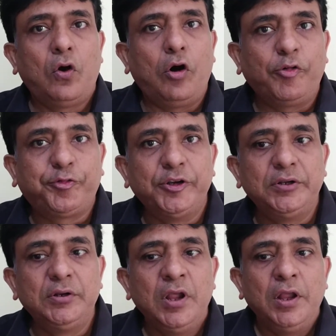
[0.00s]

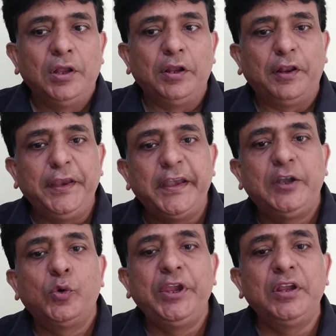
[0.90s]
often
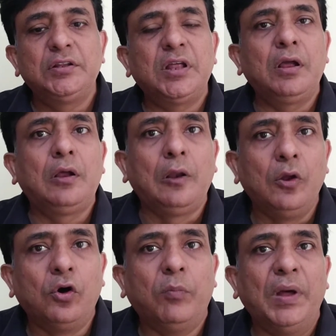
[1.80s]
redoing the
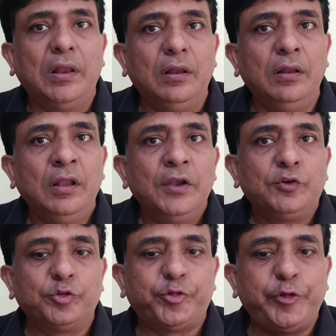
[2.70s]
global
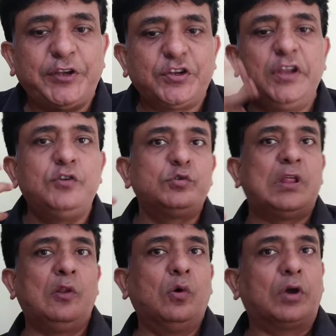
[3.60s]
to fit into
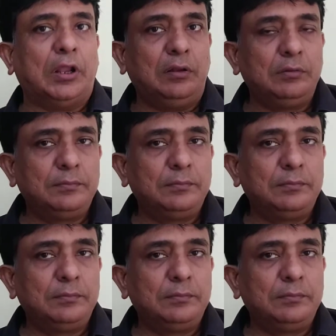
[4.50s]
the local.